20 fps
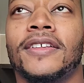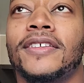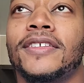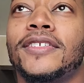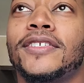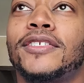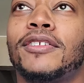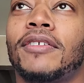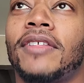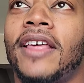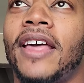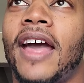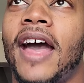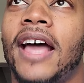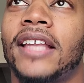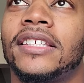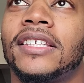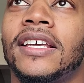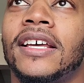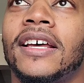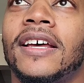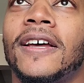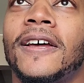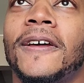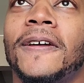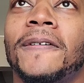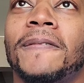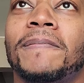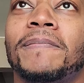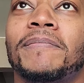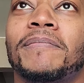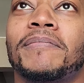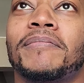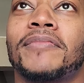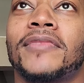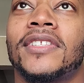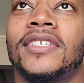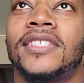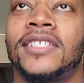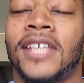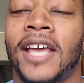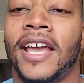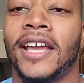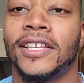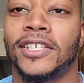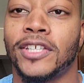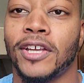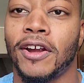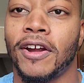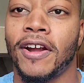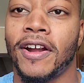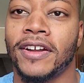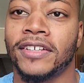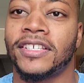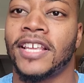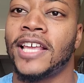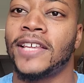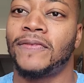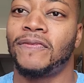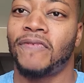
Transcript: So they had to take turns. His